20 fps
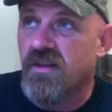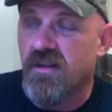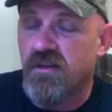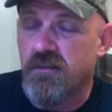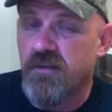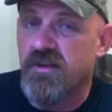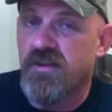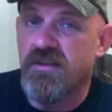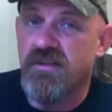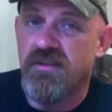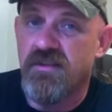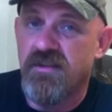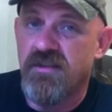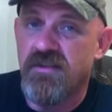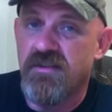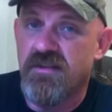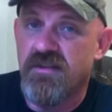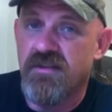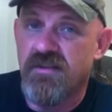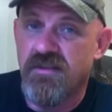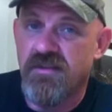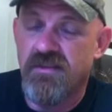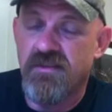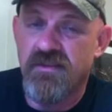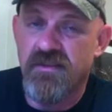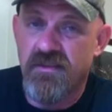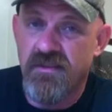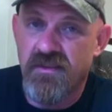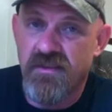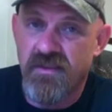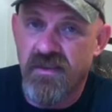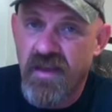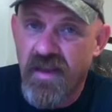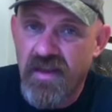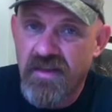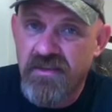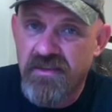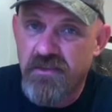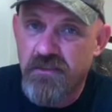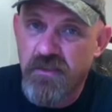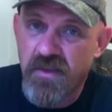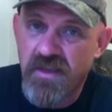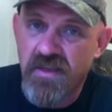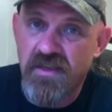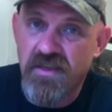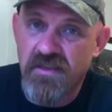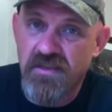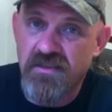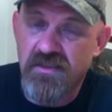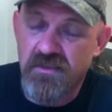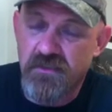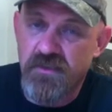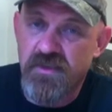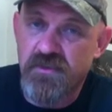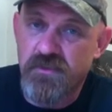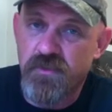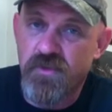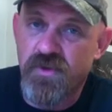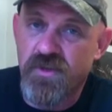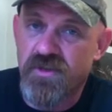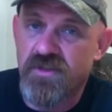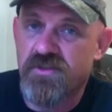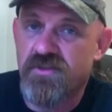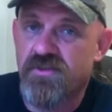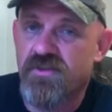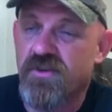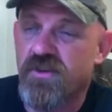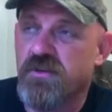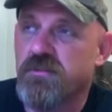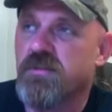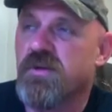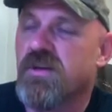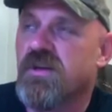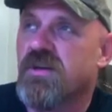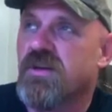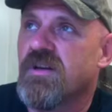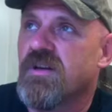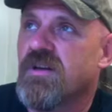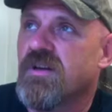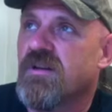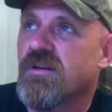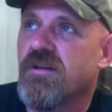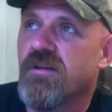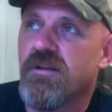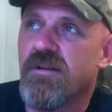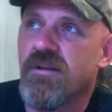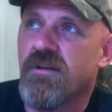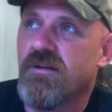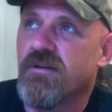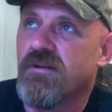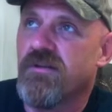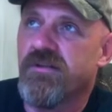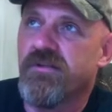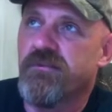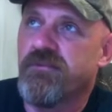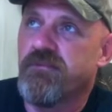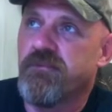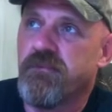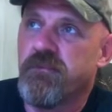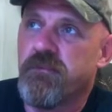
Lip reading: I mean, that to me is pretty extreme. You know, and